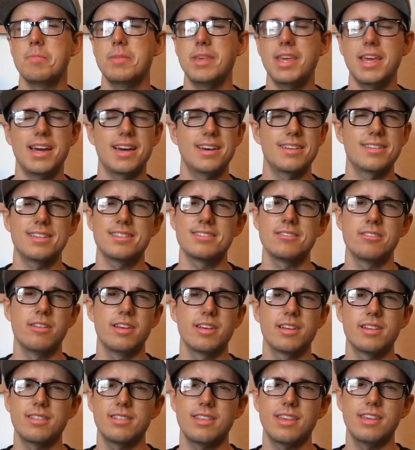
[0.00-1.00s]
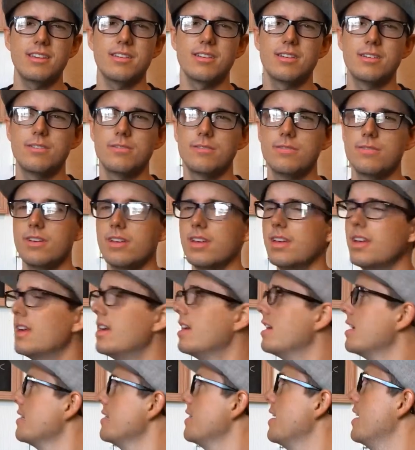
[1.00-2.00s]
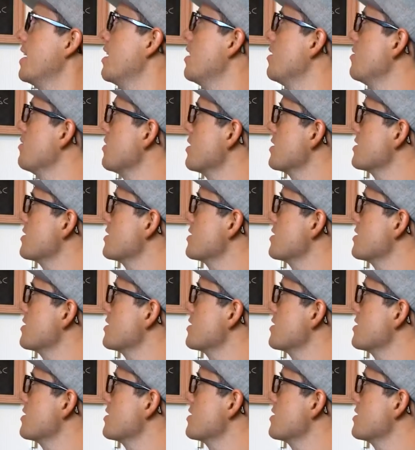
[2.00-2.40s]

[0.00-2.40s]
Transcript: Yeah, that's all I can think of. Now